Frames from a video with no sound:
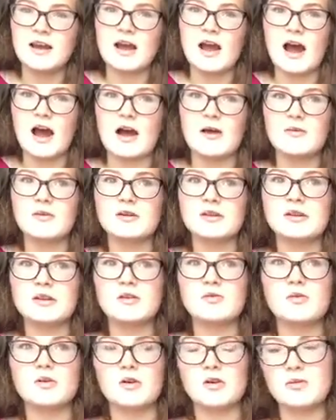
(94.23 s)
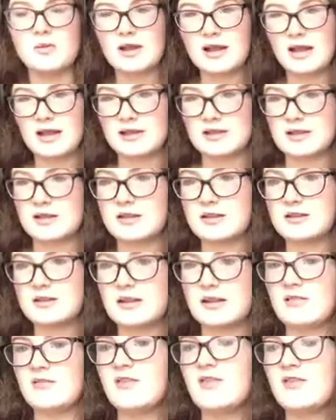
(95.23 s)
I would do all my lessons and
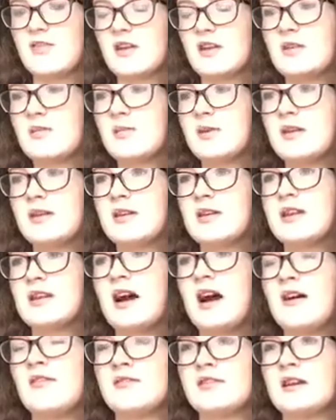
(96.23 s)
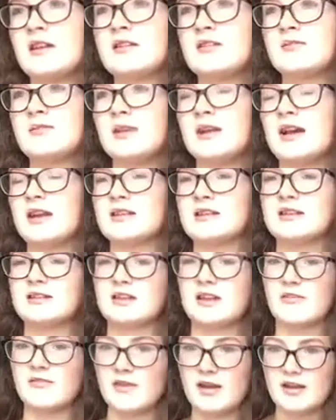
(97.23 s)
everything, but then after I'd done my lessons
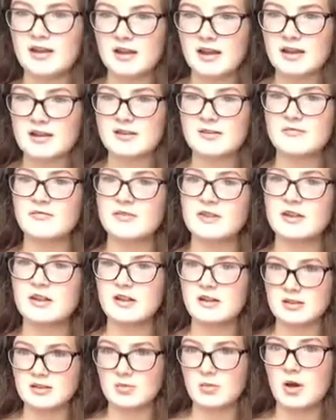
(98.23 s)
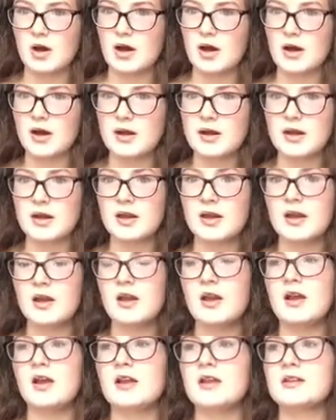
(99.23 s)
it felt like I'd done loads of work.
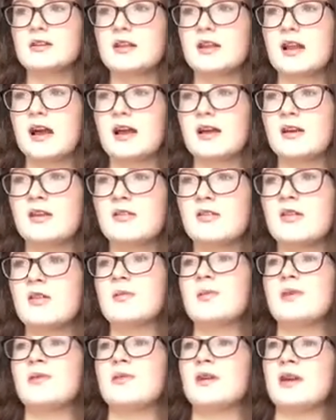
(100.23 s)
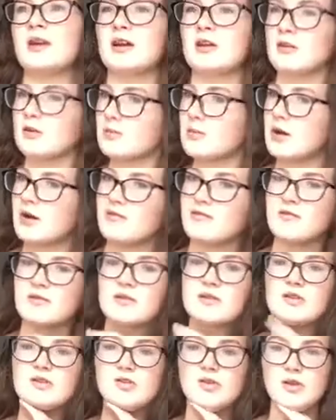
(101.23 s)
So like, normally when I come home from
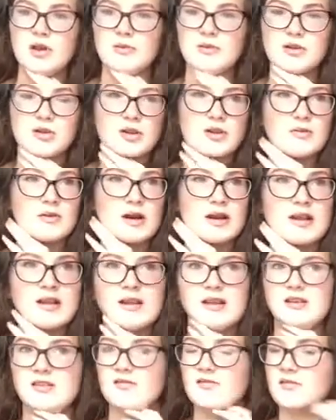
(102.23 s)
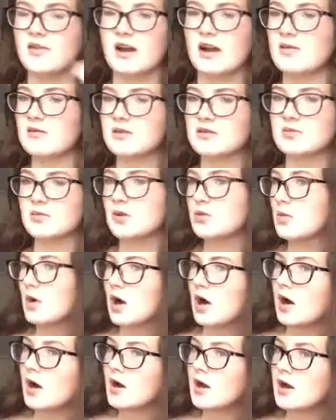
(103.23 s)
school I would do at least 3 hours more
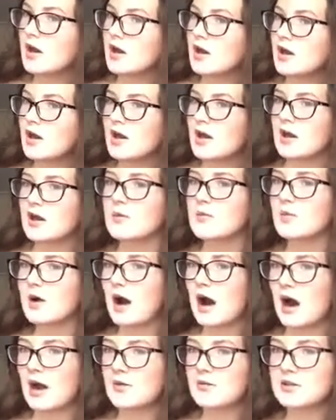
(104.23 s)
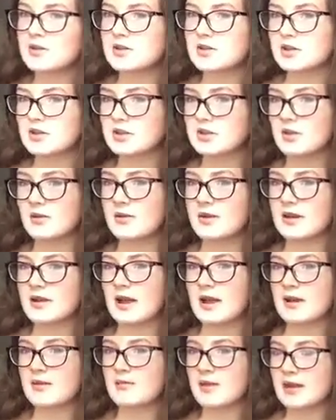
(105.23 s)
work, but I was just doing
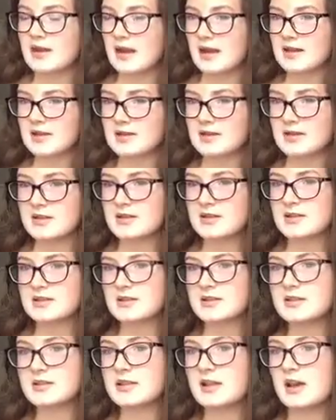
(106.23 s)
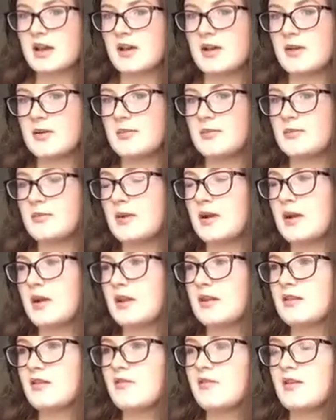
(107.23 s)
like my lessons in
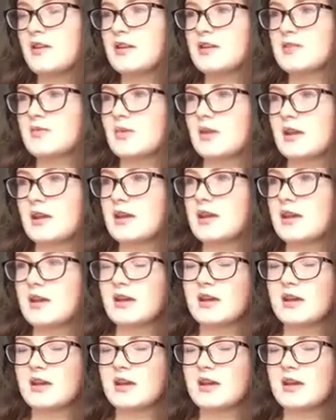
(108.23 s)
the first week